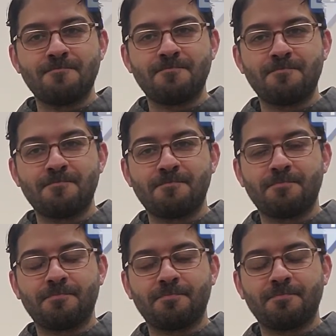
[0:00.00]

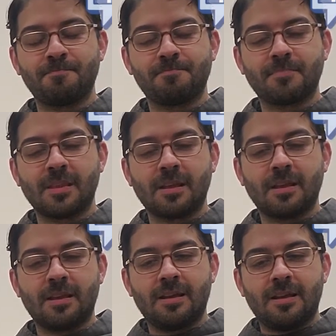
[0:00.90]

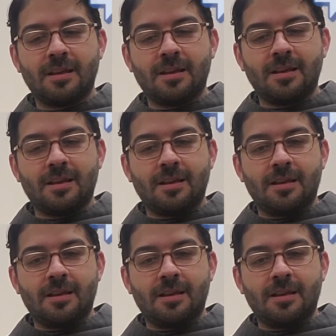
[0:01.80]
No one is speaking in this clip.